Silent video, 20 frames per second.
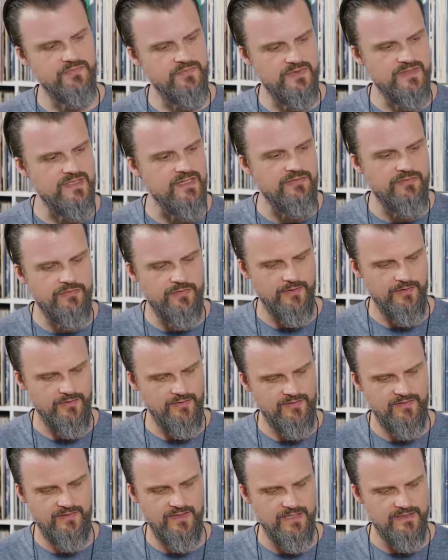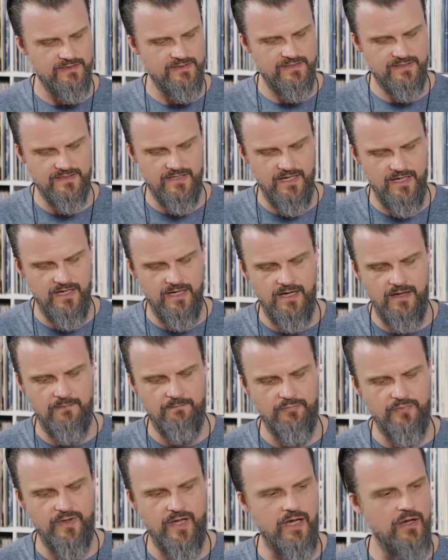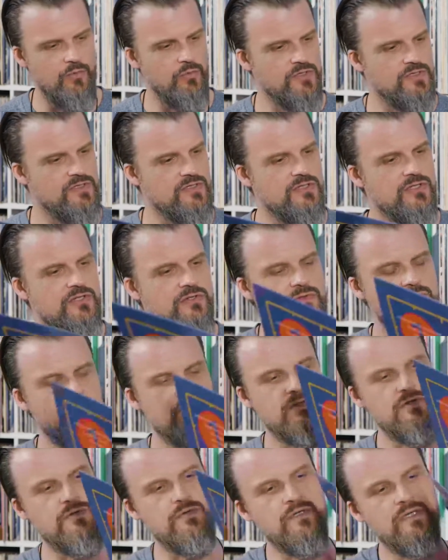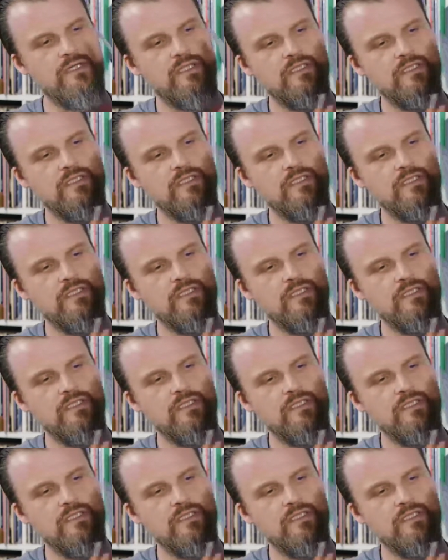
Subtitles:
different that I wasn't used to